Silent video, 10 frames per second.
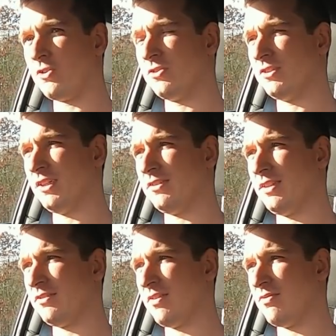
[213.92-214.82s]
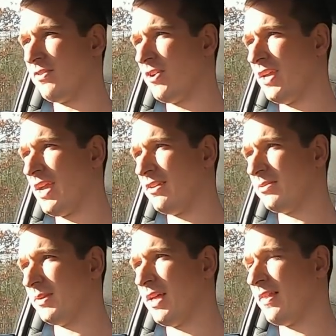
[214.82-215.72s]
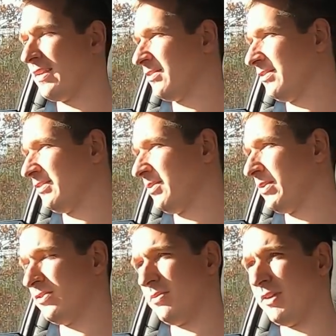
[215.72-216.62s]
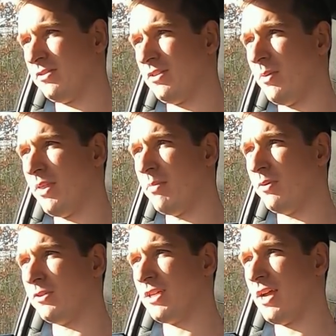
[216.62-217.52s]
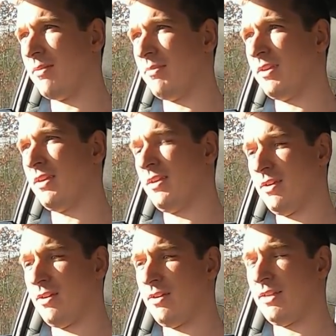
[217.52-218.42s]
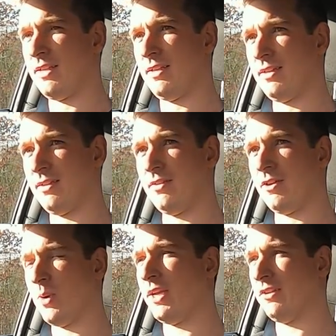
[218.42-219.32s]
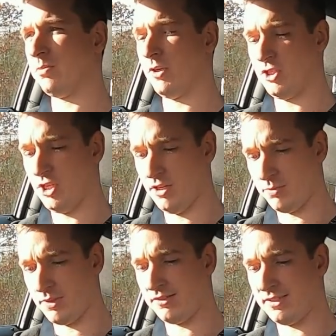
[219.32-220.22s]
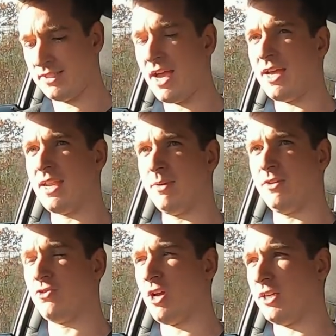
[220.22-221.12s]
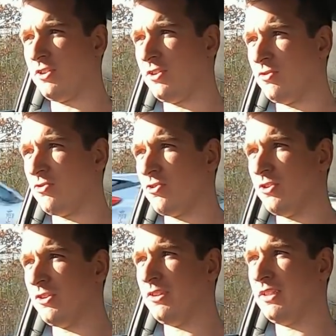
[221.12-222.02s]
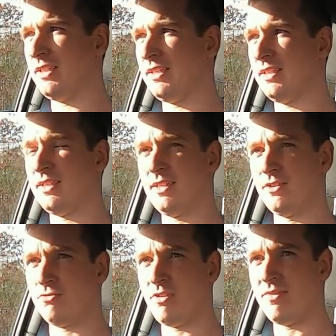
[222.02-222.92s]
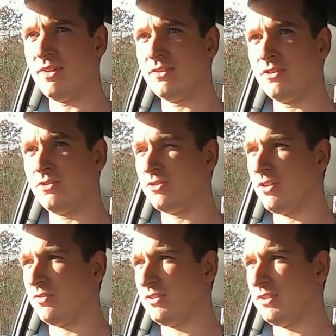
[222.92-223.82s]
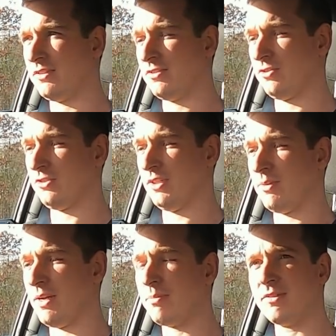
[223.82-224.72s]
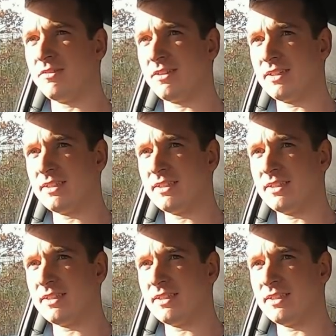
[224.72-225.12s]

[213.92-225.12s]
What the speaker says: to 60, a 7.38, something like that to 60, which is a bit slower than book time. The quickest we'd achieve with this dynamic traction control and just revving its nuts off. So let's just see what happens.